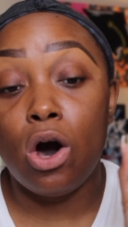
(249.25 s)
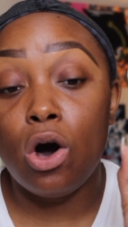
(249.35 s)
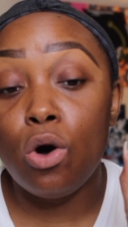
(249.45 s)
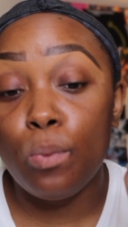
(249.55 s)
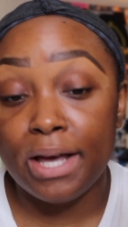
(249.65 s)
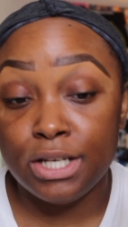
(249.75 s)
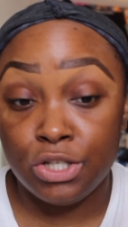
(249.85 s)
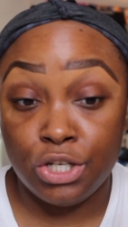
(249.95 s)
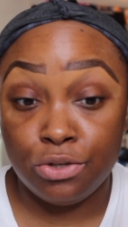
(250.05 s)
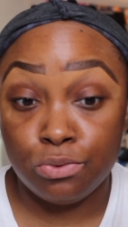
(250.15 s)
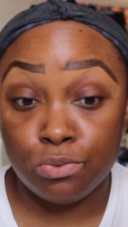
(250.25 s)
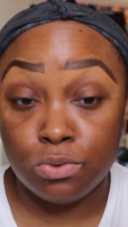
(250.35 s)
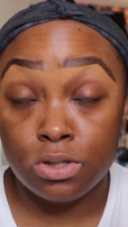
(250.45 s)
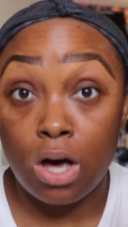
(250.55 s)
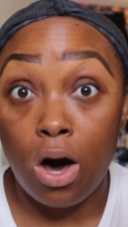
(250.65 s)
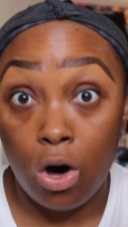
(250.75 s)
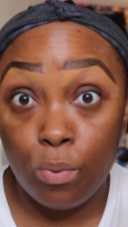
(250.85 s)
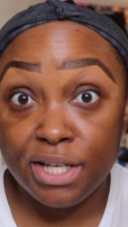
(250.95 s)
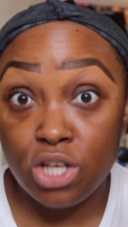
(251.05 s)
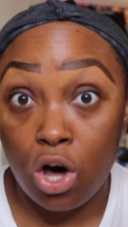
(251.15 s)
always use,
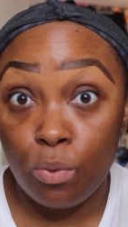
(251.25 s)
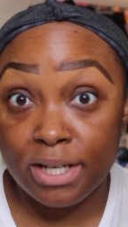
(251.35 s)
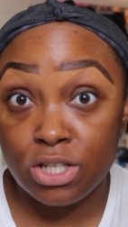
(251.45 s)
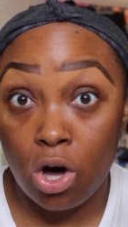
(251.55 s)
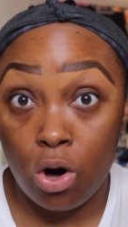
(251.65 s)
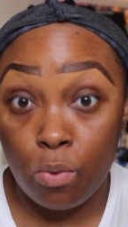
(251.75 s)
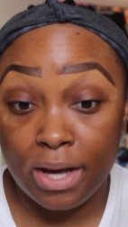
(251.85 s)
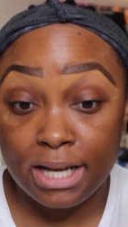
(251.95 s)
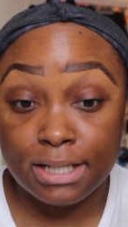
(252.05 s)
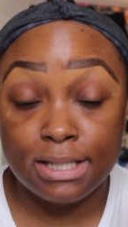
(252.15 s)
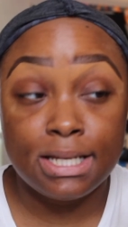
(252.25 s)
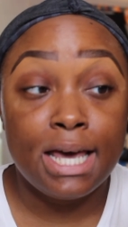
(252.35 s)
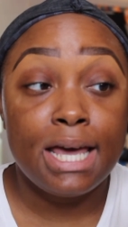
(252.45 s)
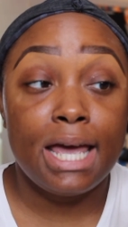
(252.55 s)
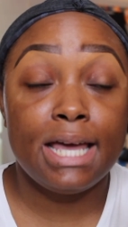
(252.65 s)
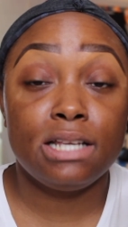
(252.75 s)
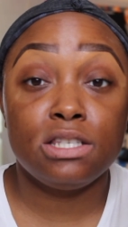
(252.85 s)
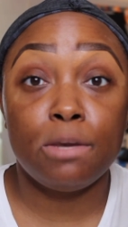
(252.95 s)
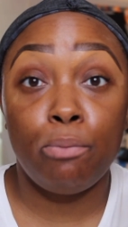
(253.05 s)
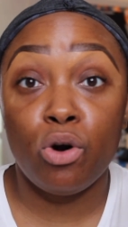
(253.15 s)
always,
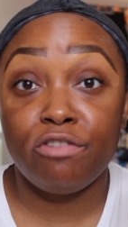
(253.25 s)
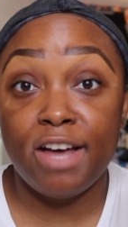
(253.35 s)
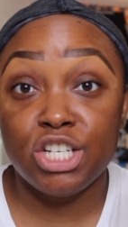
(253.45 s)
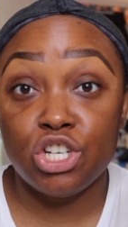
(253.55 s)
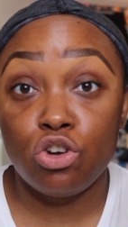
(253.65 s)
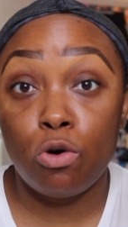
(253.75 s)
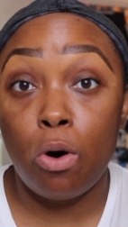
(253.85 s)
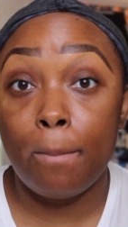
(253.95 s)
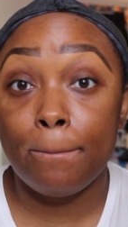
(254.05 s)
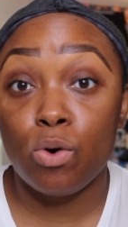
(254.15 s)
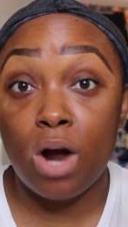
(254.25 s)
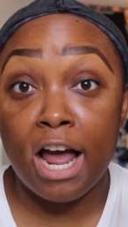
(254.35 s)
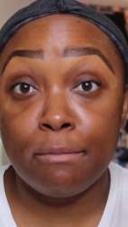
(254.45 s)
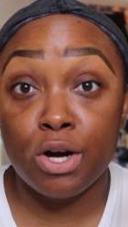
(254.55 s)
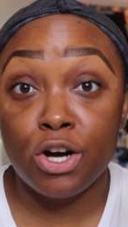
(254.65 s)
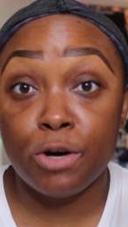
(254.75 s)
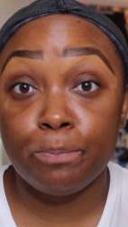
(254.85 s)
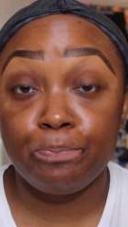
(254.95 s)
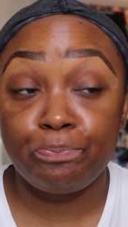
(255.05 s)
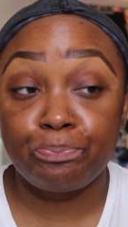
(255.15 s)
is the POREfessional primer.
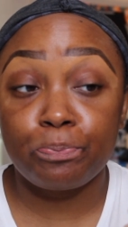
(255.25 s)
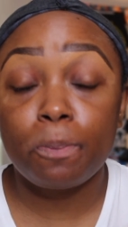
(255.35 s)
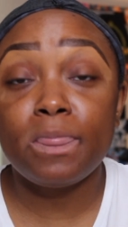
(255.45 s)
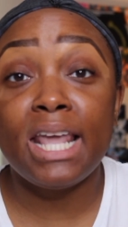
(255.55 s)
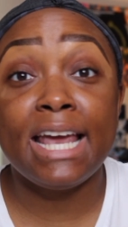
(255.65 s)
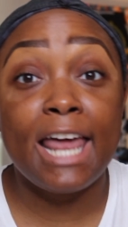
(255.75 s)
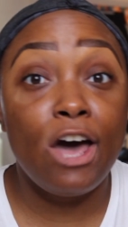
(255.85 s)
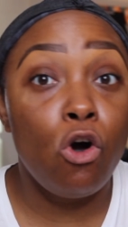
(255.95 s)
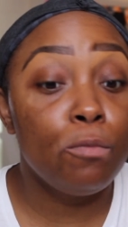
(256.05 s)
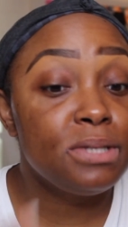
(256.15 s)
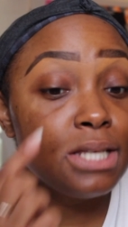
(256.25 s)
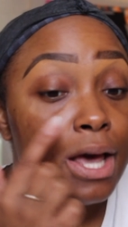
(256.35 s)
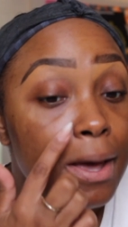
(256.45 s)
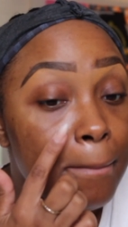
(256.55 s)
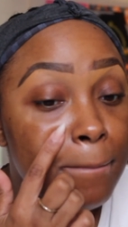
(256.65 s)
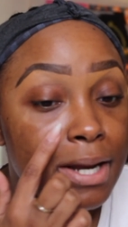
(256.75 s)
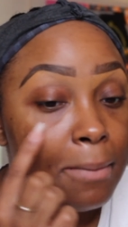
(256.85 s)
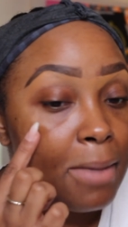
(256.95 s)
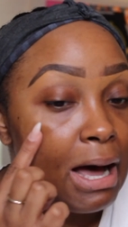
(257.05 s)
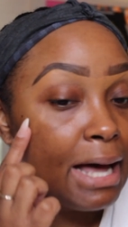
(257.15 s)
It helps
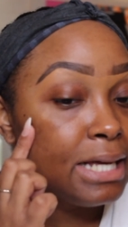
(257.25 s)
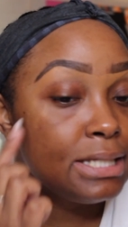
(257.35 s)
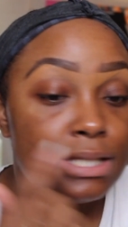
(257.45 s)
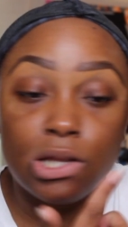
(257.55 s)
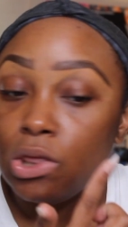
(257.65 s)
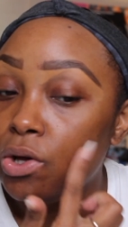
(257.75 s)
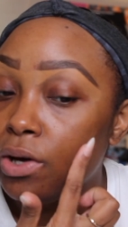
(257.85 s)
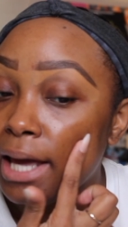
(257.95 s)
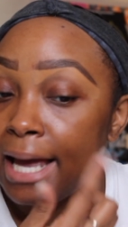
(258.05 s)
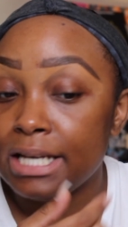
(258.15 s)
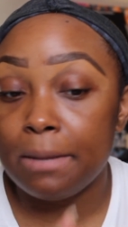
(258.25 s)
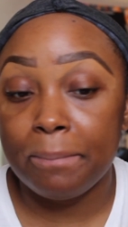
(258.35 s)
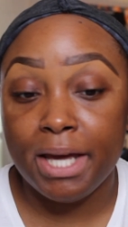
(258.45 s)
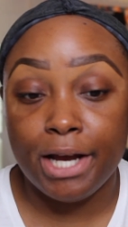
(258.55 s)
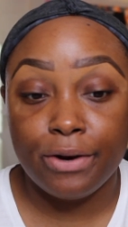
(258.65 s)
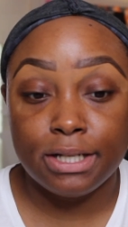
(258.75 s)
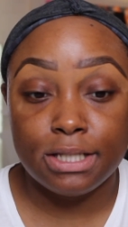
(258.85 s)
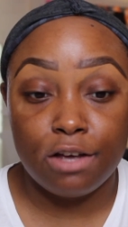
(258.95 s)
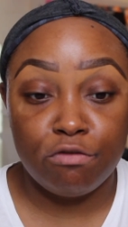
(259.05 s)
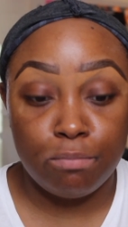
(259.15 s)
minimize the look and
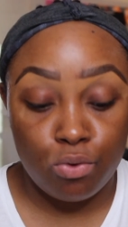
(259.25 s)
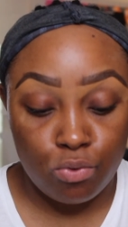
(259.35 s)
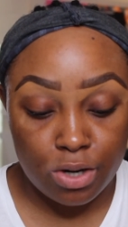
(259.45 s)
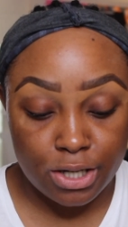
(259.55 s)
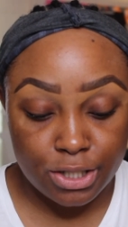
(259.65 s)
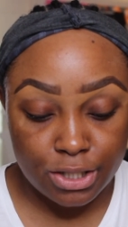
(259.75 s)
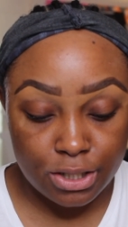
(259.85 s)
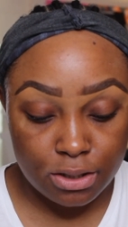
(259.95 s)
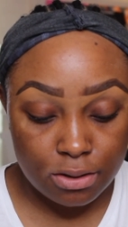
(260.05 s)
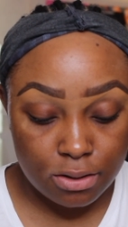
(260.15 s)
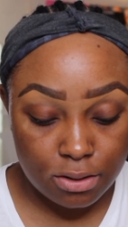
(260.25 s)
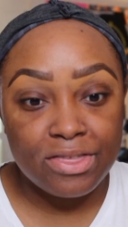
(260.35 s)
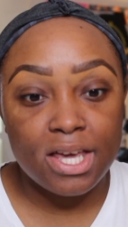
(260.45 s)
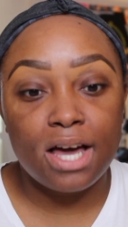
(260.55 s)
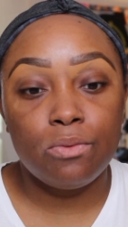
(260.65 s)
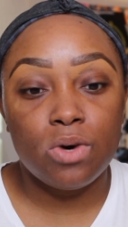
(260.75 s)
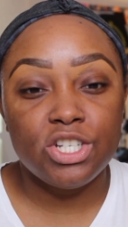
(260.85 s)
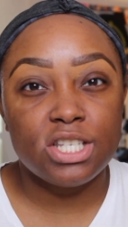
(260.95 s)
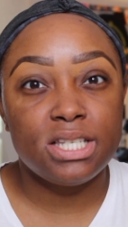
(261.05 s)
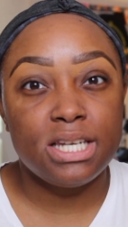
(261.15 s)
appearance of pores. I think I
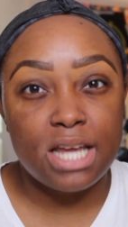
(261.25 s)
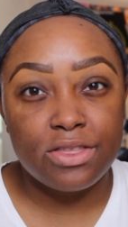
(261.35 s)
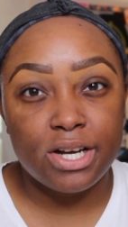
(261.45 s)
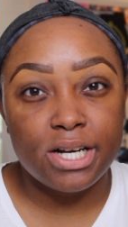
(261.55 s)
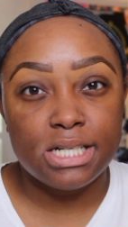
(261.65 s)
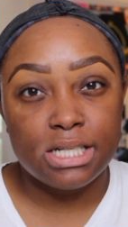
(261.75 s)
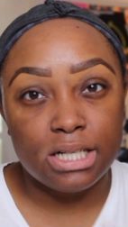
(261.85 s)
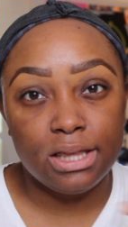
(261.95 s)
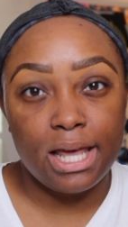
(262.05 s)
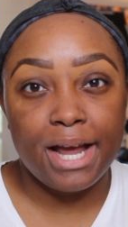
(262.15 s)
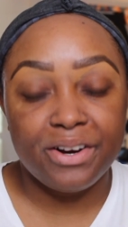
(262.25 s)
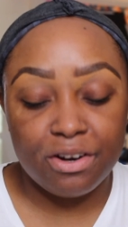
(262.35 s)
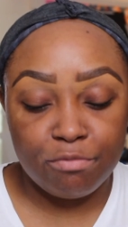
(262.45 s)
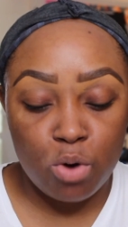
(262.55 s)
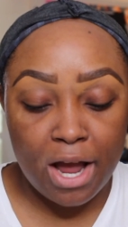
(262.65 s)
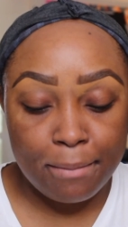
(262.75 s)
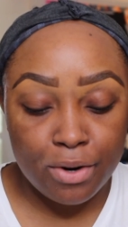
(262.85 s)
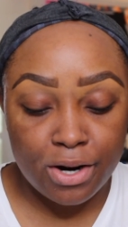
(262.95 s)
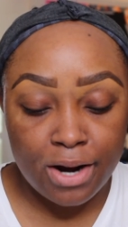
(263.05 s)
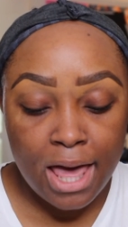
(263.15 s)
want just another layer of
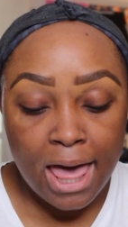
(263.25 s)
primer,